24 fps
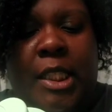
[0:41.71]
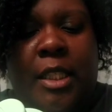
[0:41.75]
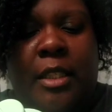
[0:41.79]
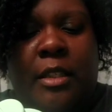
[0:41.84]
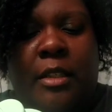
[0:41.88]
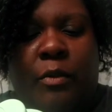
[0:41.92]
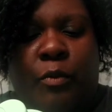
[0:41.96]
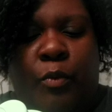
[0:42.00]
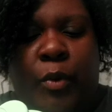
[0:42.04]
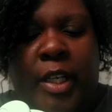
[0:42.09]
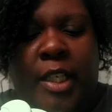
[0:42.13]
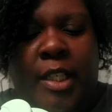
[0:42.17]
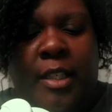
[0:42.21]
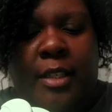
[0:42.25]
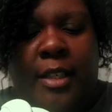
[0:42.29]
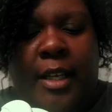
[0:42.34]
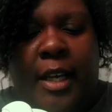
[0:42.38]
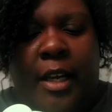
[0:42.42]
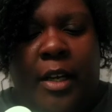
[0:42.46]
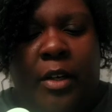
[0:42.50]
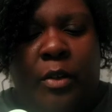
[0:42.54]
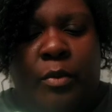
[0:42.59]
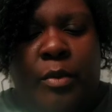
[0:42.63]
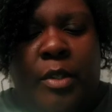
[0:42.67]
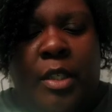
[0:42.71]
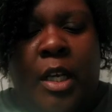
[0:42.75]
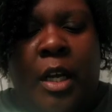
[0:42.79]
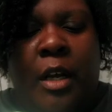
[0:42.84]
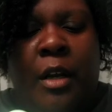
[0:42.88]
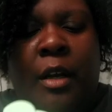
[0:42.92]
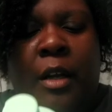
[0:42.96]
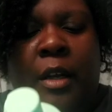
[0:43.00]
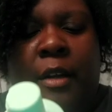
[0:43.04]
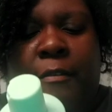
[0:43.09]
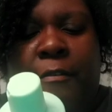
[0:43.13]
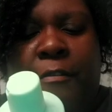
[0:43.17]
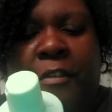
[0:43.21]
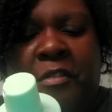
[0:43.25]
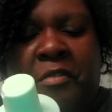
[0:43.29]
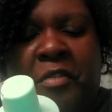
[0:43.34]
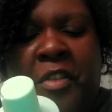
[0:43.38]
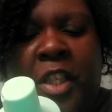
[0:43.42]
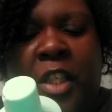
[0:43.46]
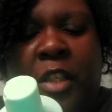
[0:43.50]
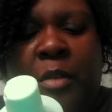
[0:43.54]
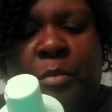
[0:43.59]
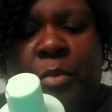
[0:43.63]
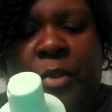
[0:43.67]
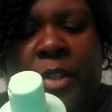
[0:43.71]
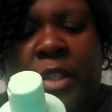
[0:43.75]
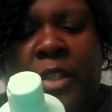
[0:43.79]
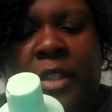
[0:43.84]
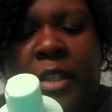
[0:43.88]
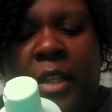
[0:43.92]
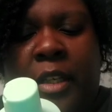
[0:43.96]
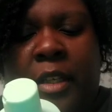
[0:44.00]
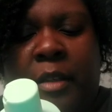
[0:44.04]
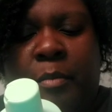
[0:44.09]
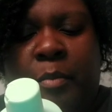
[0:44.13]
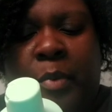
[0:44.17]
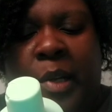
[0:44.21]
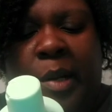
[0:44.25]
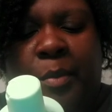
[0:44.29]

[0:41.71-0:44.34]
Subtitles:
It's a rinse out, 15%